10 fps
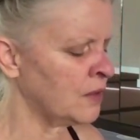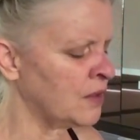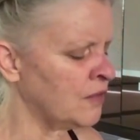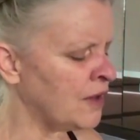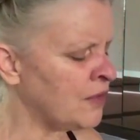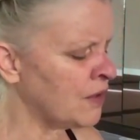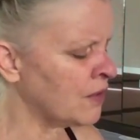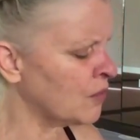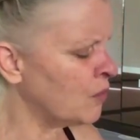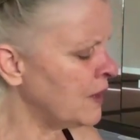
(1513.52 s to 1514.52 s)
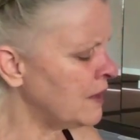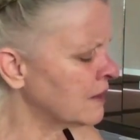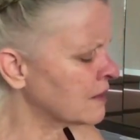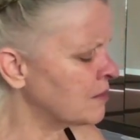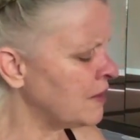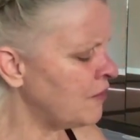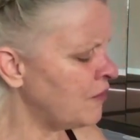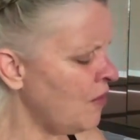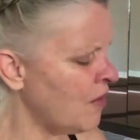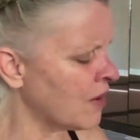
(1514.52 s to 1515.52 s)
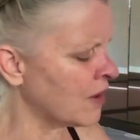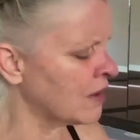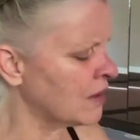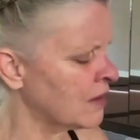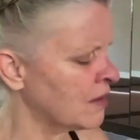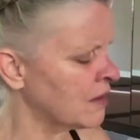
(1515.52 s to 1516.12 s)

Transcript: what you've ever witnessed before.